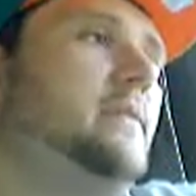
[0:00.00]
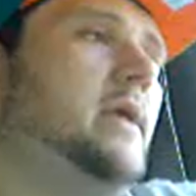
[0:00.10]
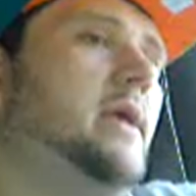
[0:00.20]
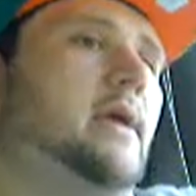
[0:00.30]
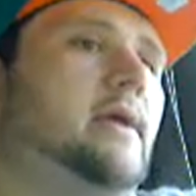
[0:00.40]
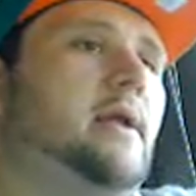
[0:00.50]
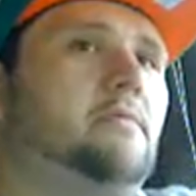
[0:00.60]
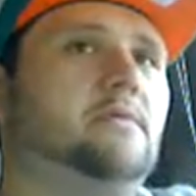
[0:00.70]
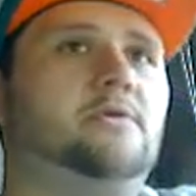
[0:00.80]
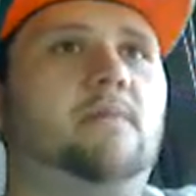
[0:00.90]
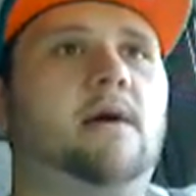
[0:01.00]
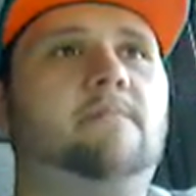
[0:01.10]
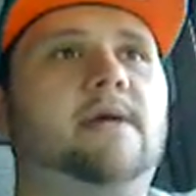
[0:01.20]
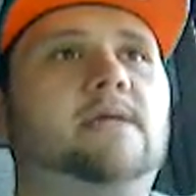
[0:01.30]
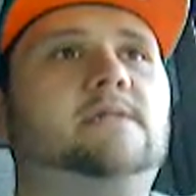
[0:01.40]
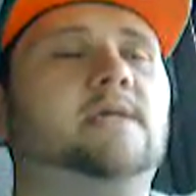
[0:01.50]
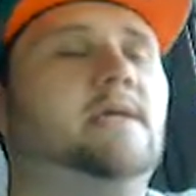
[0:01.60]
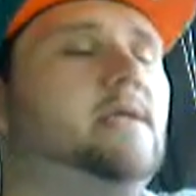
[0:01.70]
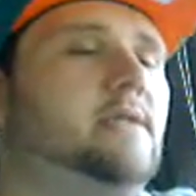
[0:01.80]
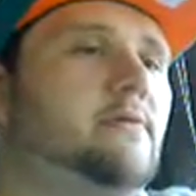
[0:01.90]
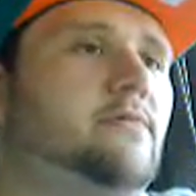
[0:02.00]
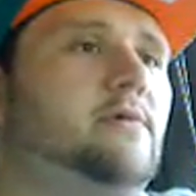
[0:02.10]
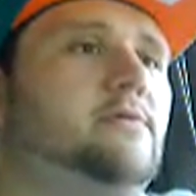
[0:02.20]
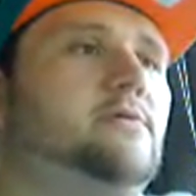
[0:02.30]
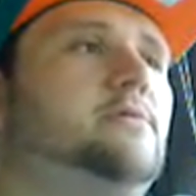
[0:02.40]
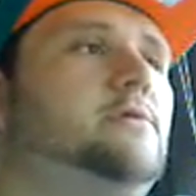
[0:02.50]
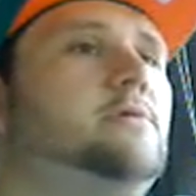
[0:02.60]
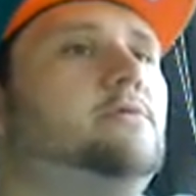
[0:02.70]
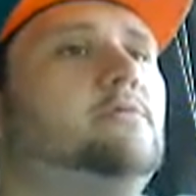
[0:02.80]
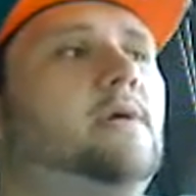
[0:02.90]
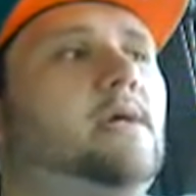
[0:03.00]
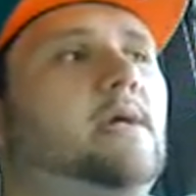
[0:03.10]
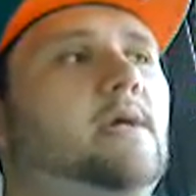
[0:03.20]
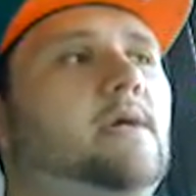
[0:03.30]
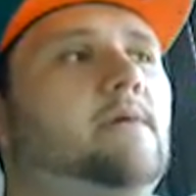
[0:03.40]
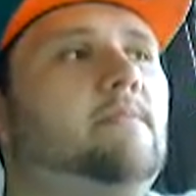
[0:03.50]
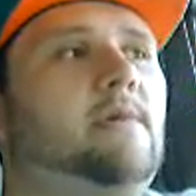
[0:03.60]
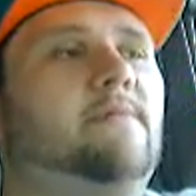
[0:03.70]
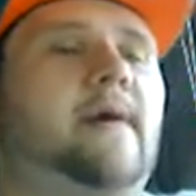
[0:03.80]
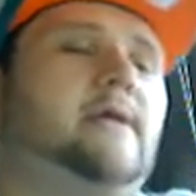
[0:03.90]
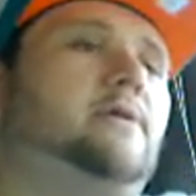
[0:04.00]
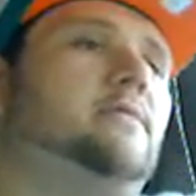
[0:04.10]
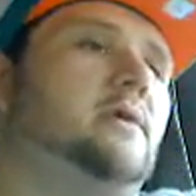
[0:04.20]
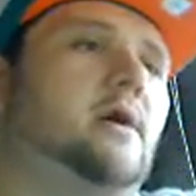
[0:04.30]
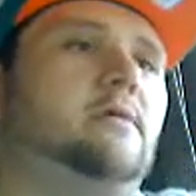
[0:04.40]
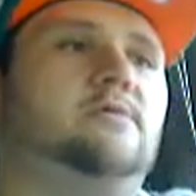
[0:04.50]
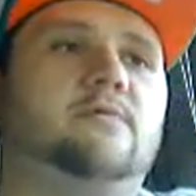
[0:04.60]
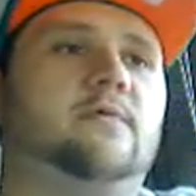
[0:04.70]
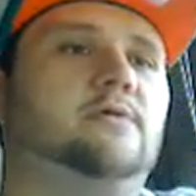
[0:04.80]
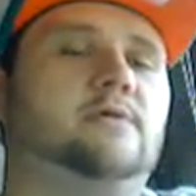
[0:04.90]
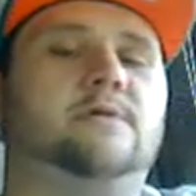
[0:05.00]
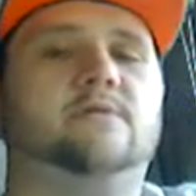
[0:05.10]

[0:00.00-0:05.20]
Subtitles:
and I will do my best in the future to, if I do a controversial